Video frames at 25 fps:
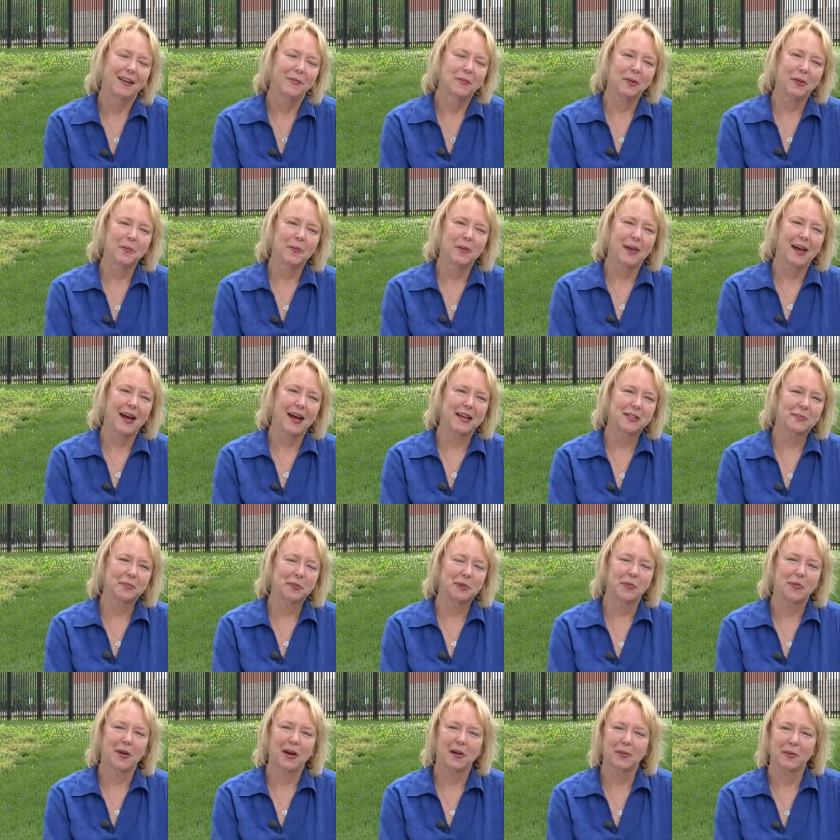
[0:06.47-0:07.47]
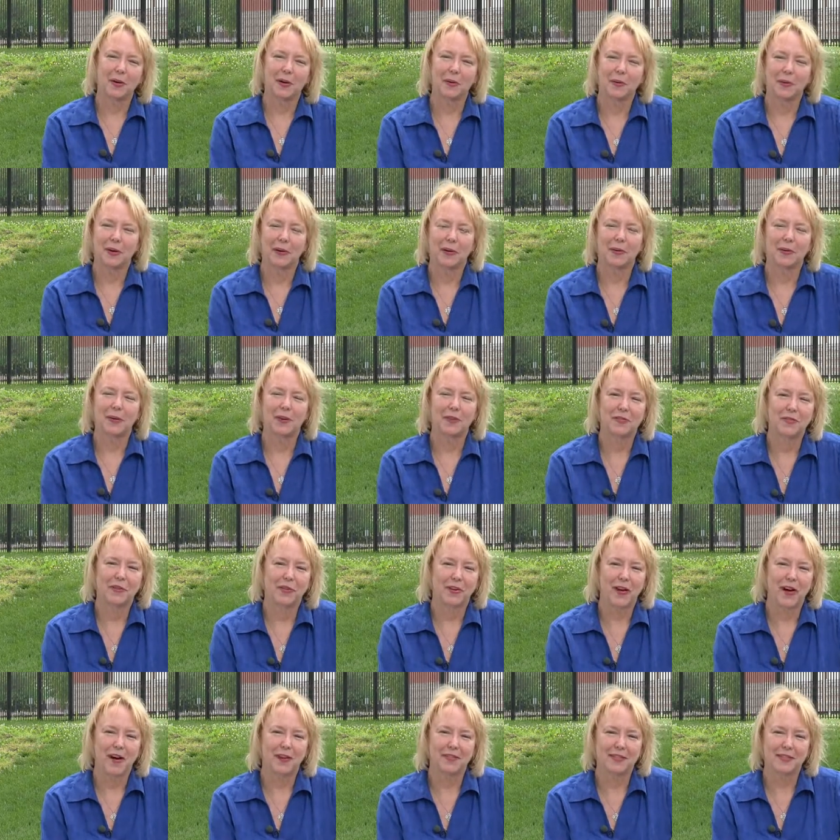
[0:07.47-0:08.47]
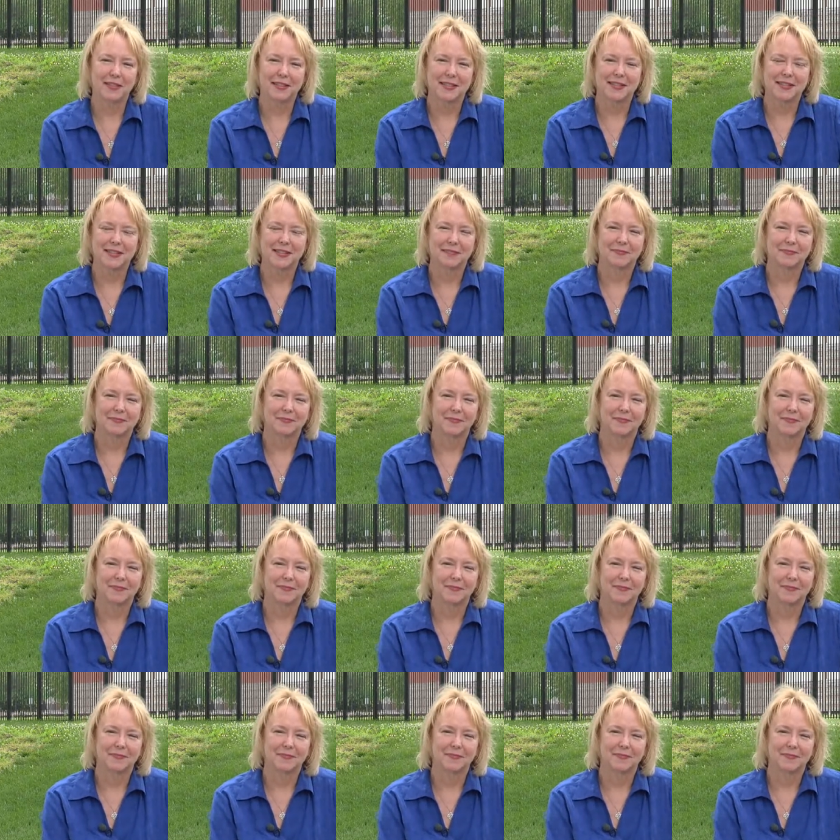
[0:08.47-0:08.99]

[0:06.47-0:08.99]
People ask me, why do I want to run for office?